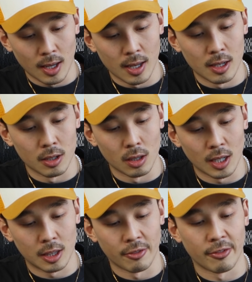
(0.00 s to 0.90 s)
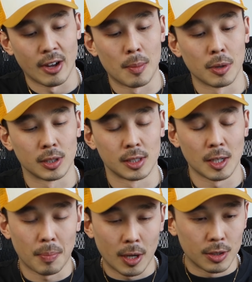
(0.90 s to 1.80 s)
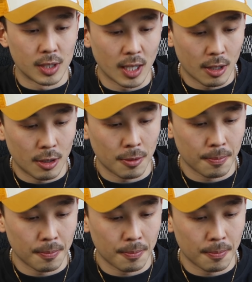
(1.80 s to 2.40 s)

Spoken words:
and it'll just help the fabric sit together better.